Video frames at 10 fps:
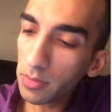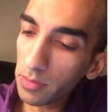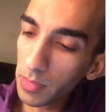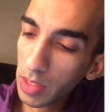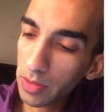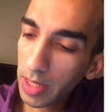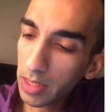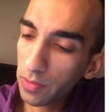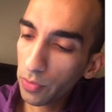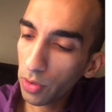stands
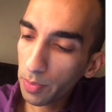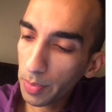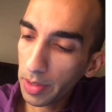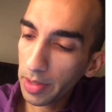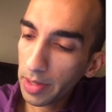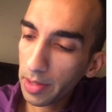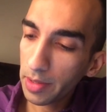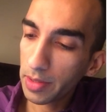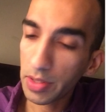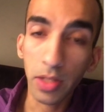for per.
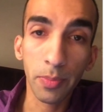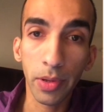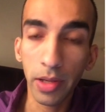This is per,